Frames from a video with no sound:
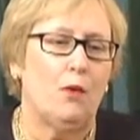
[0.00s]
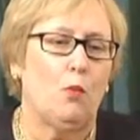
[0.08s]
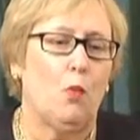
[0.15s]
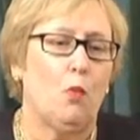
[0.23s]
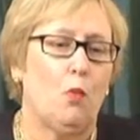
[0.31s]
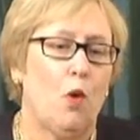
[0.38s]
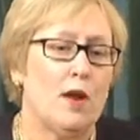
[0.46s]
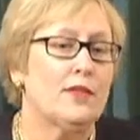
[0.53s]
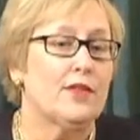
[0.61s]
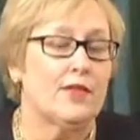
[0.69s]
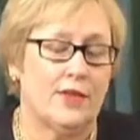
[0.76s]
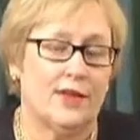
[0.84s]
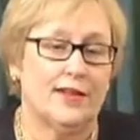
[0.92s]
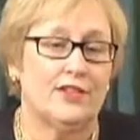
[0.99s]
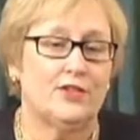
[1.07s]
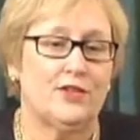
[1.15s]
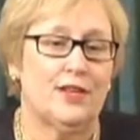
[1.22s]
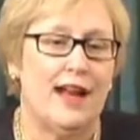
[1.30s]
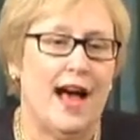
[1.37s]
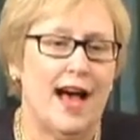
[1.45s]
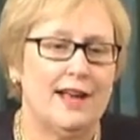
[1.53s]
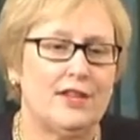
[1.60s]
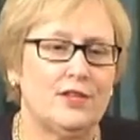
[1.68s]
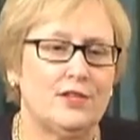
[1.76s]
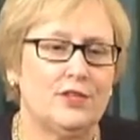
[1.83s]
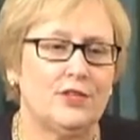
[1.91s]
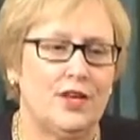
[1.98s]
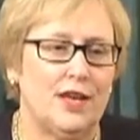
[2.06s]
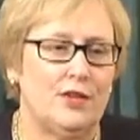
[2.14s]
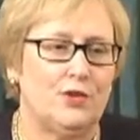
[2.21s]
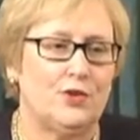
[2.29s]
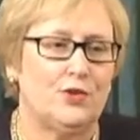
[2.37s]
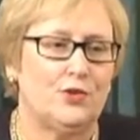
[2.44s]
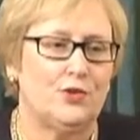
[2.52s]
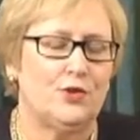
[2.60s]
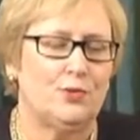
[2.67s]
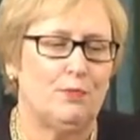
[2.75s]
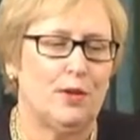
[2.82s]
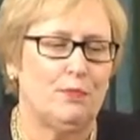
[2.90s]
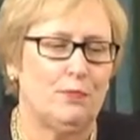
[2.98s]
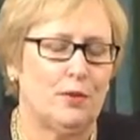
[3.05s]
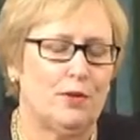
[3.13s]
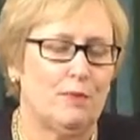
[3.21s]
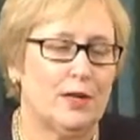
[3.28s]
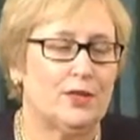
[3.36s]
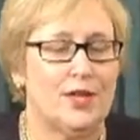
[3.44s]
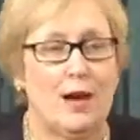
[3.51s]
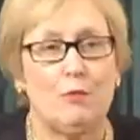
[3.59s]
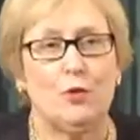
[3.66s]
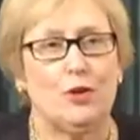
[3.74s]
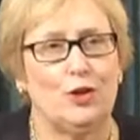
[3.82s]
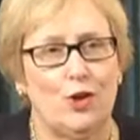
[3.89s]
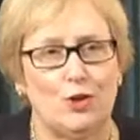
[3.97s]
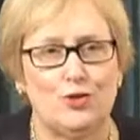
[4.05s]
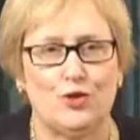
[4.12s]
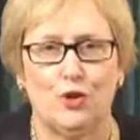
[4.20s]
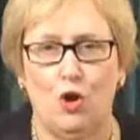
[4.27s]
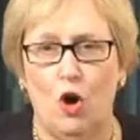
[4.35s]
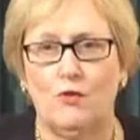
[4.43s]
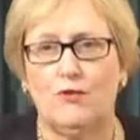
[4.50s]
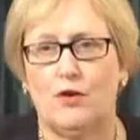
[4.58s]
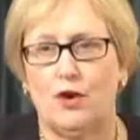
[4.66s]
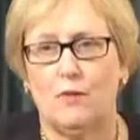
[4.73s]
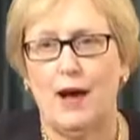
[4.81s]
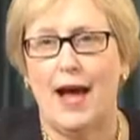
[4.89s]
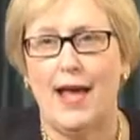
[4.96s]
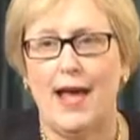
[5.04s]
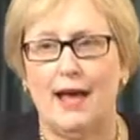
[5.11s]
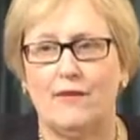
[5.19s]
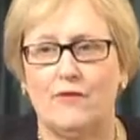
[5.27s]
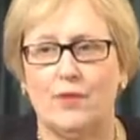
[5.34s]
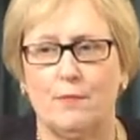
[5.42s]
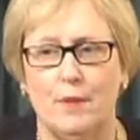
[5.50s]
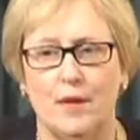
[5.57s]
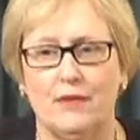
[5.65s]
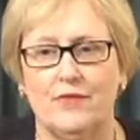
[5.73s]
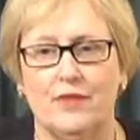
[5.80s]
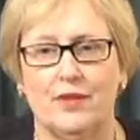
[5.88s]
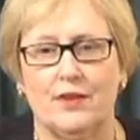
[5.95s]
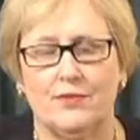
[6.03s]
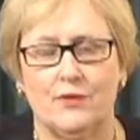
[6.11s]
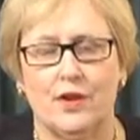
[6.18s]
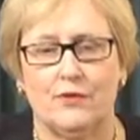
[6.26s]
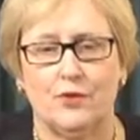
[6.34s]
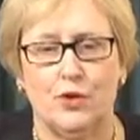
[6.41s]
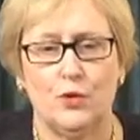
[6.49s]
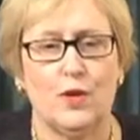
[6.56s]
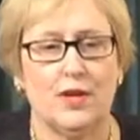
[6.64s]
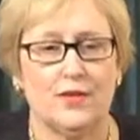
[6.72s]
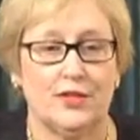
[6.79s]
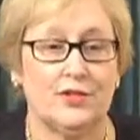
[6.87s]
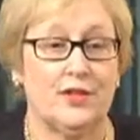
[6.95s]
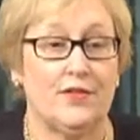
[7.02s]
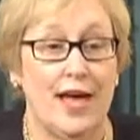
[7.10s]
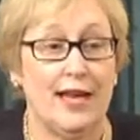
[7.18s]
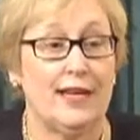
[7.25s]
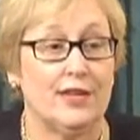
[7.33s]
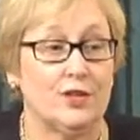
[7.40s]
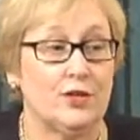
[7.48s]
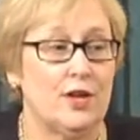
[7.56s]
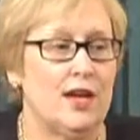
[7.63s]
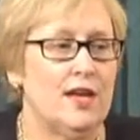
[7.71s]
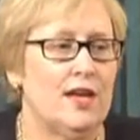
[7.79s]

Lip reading: One of the things that I say to people, and because I'm with a larger law firm, I have the benefit of doing this, and that is